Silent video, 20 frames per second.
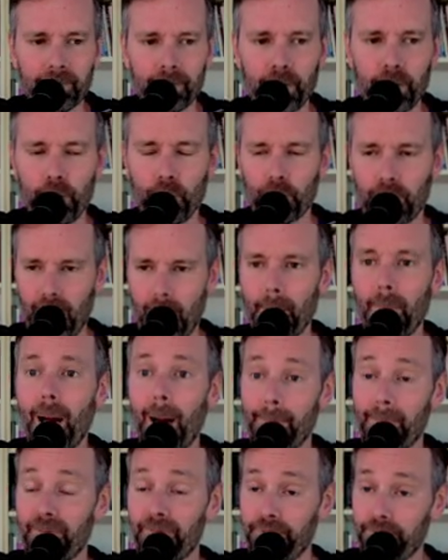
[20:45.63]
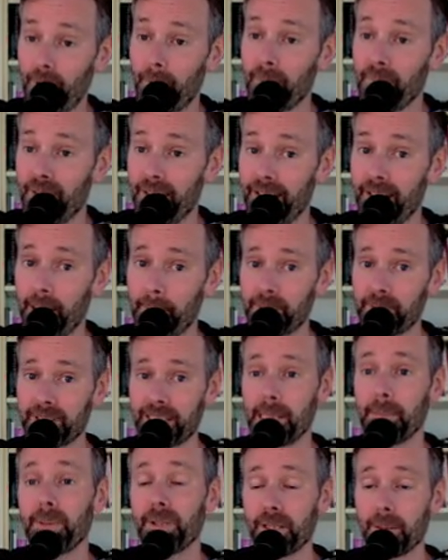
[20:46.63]
come up from the hips,
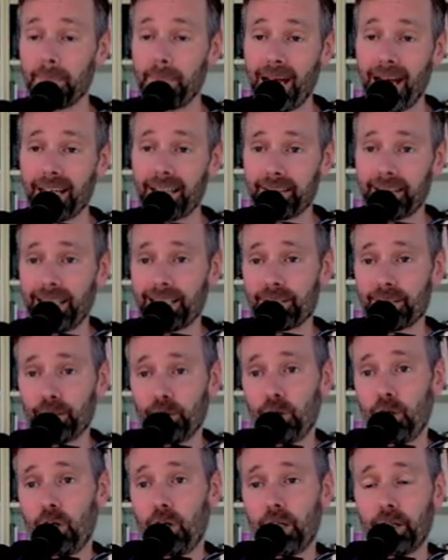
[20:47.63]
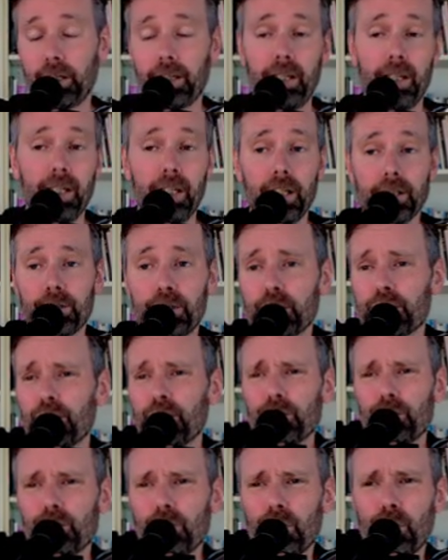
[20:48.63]
keeping the back nice and long, just
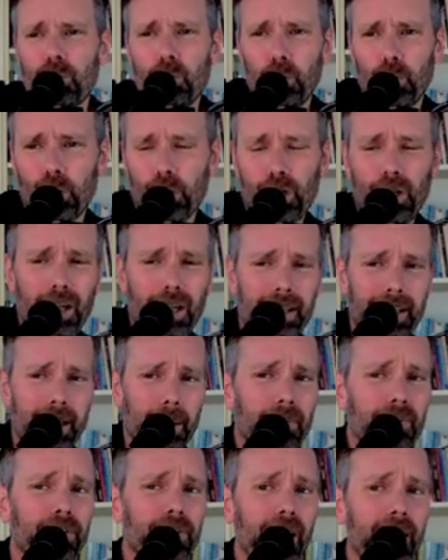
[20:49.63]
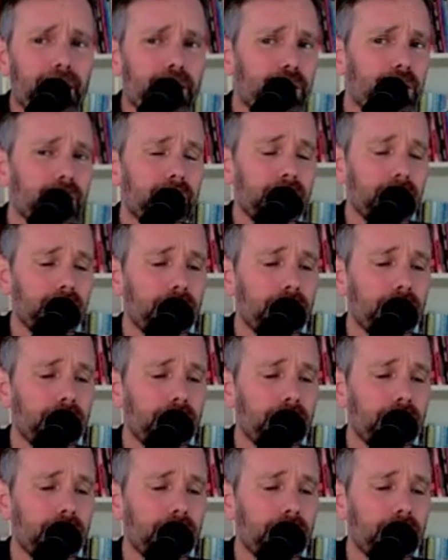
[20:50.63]
to sort of work on hip flexion,